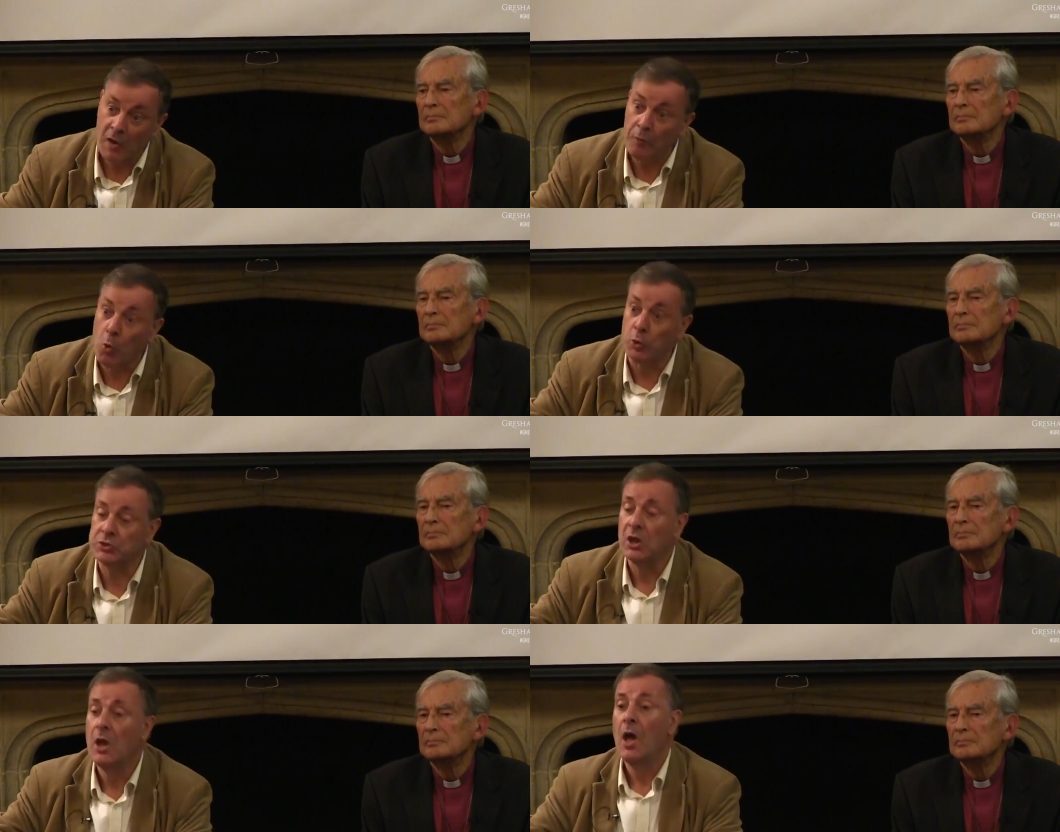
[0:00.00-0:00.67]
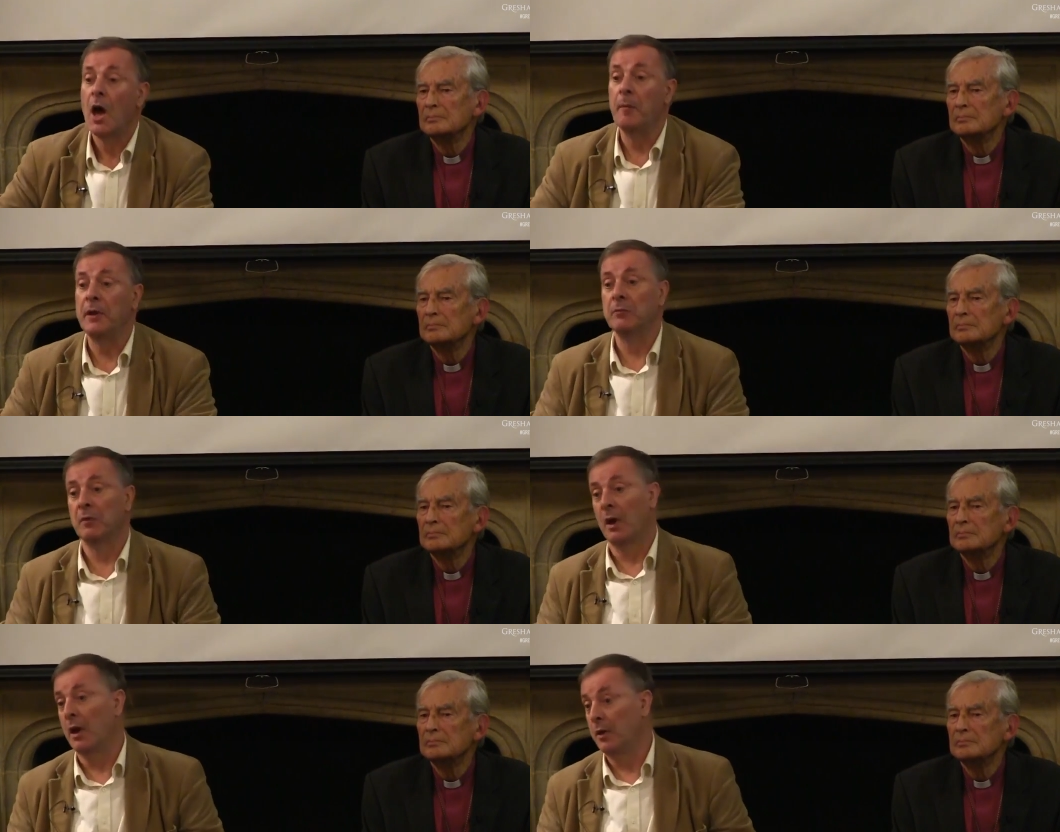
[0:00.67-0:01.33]
Speaker 1: Now, of course, I
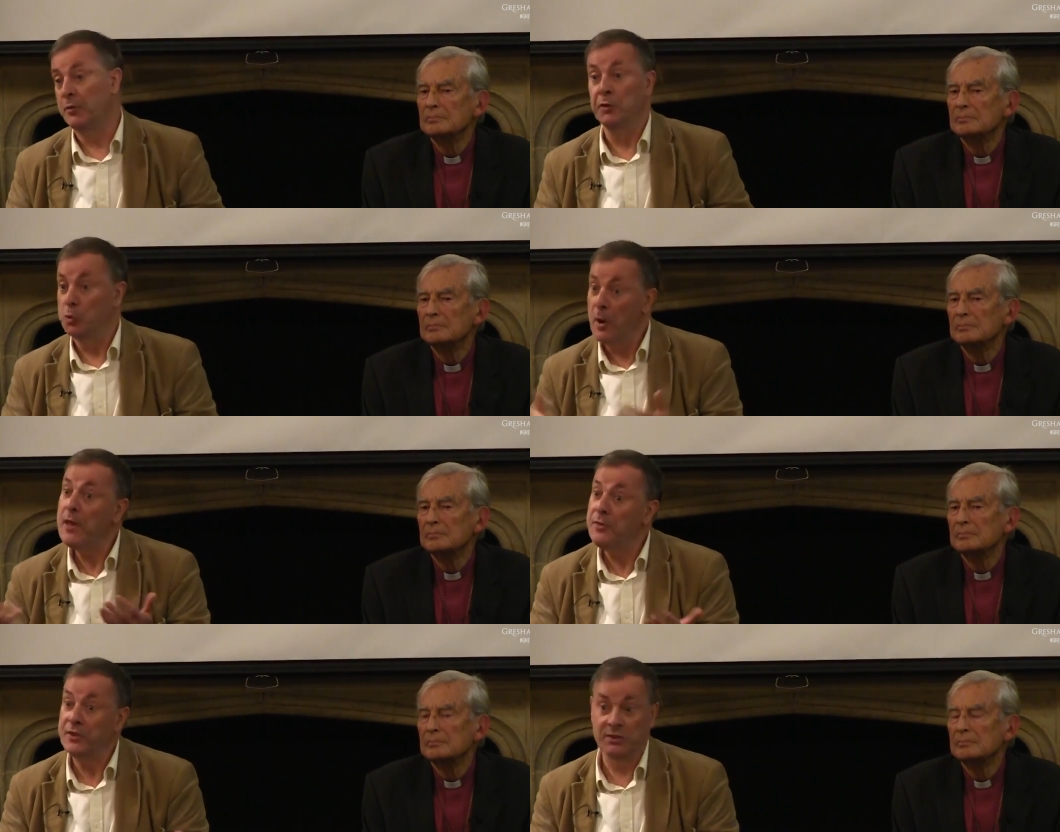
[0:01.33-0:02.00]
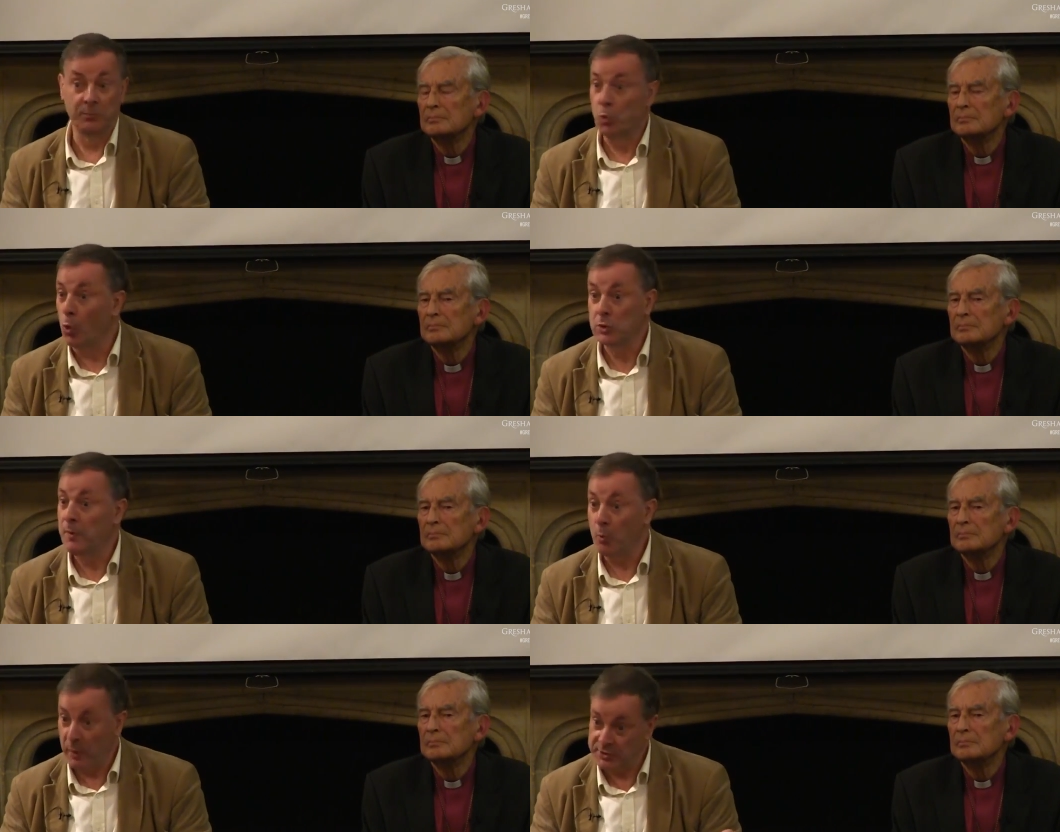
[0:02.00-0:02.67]
mean, uh, the New Atheism
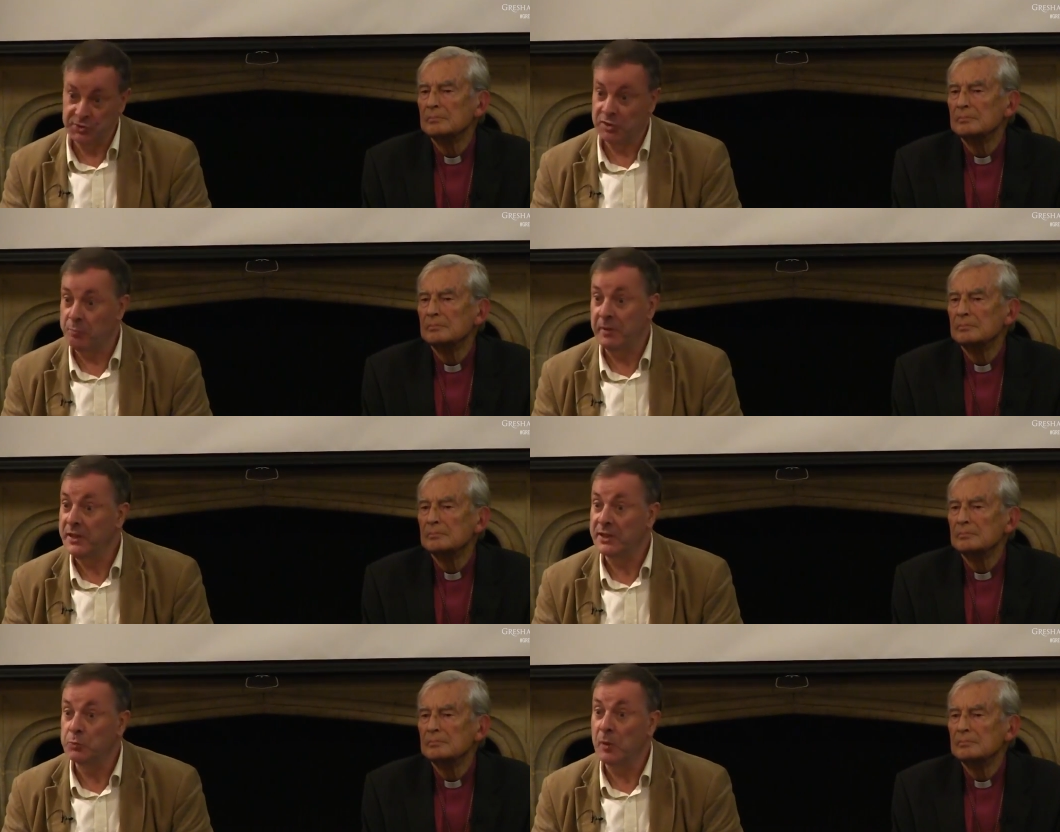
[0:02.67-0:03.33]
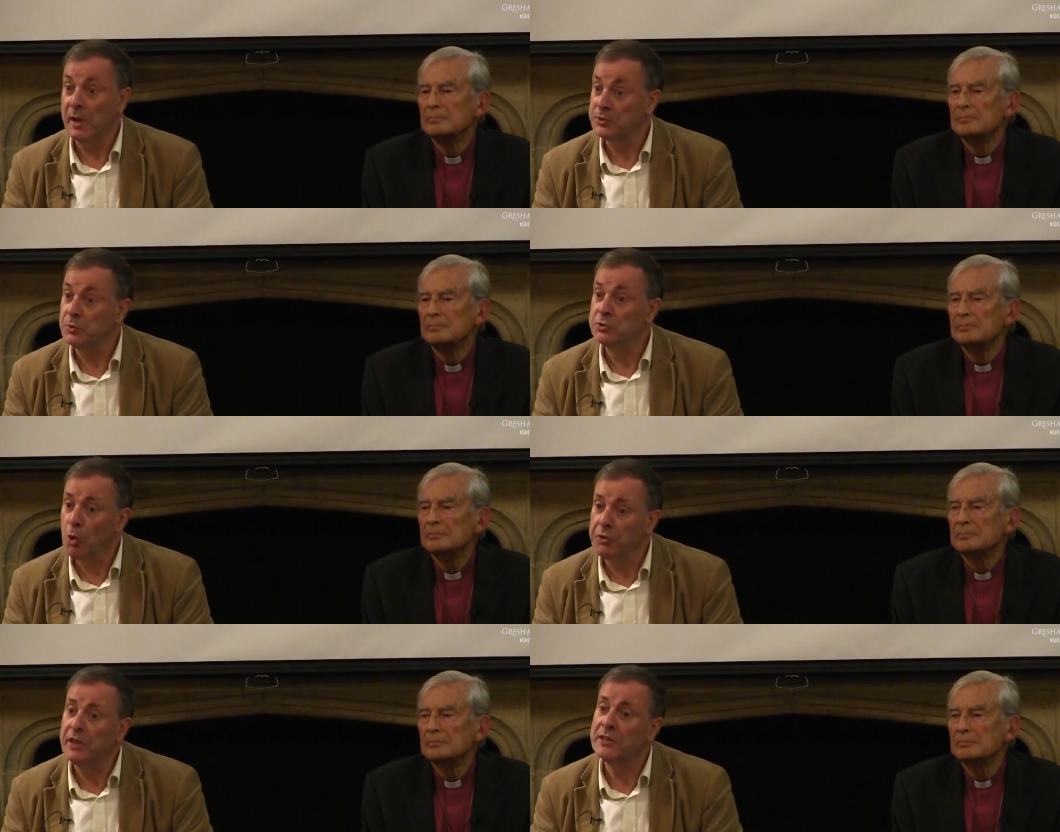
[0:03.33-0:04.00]
talks about questions of meaning as well, so
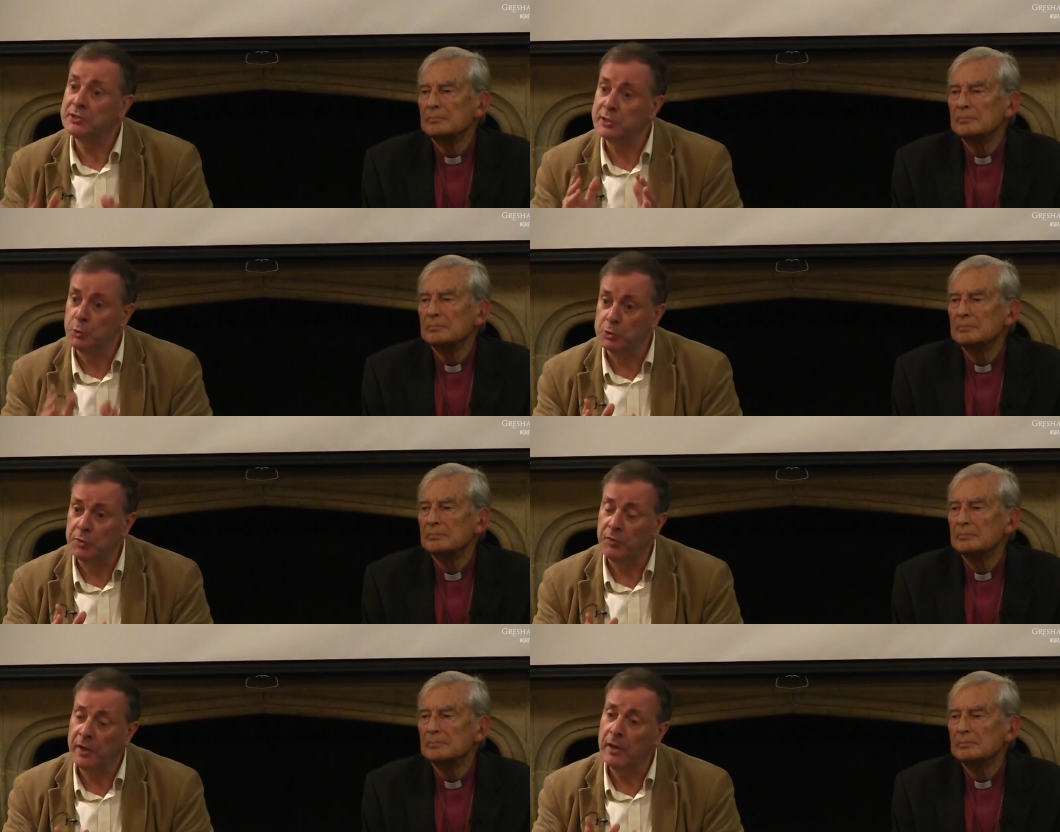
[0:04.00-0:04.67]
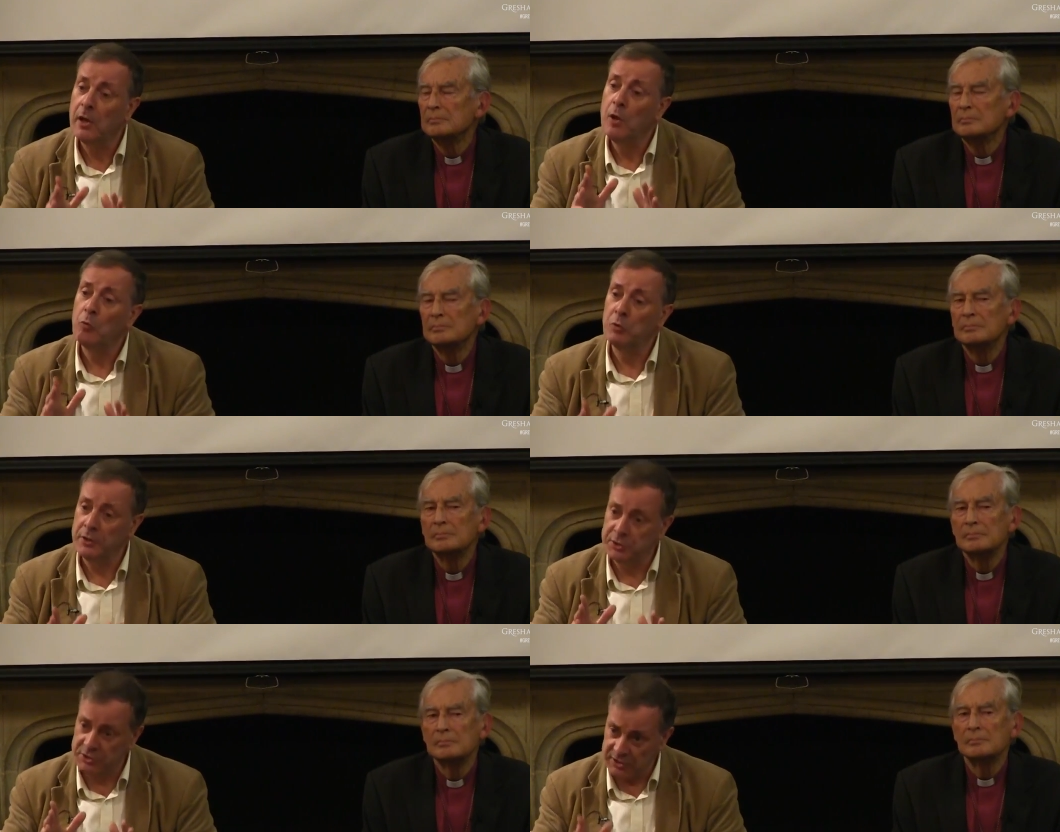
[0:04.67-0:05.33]
it's not an exclusively
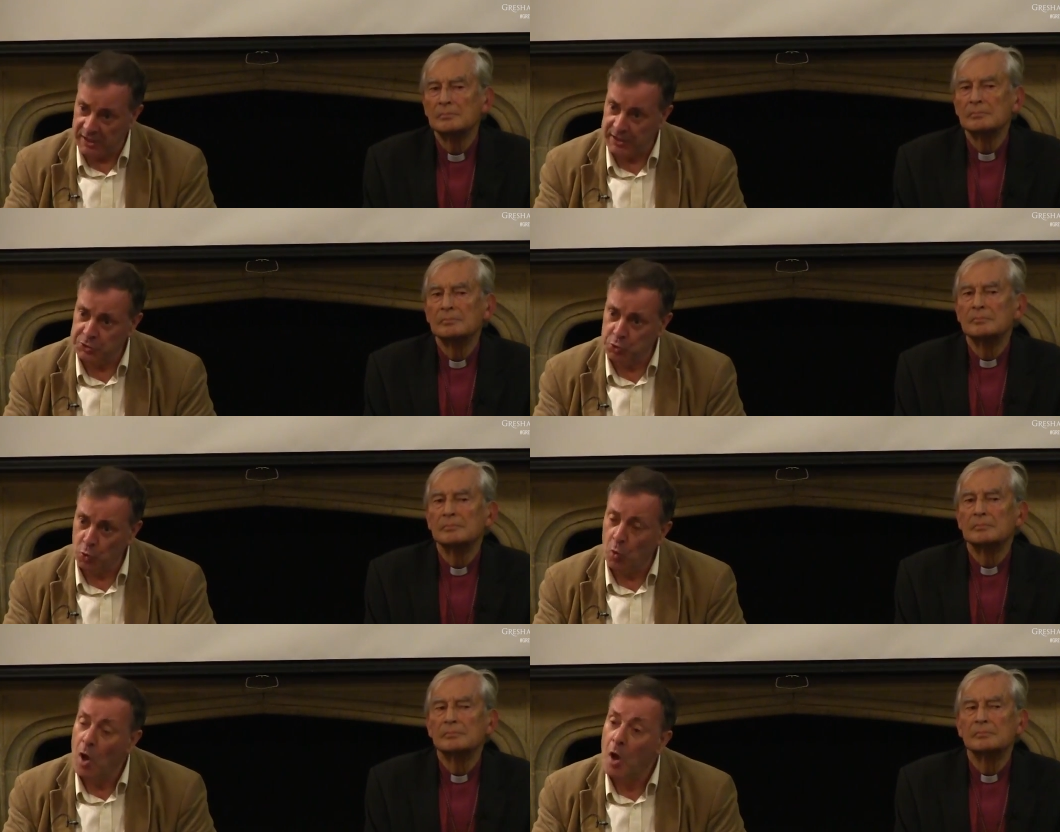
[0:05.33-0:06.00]
religious issue,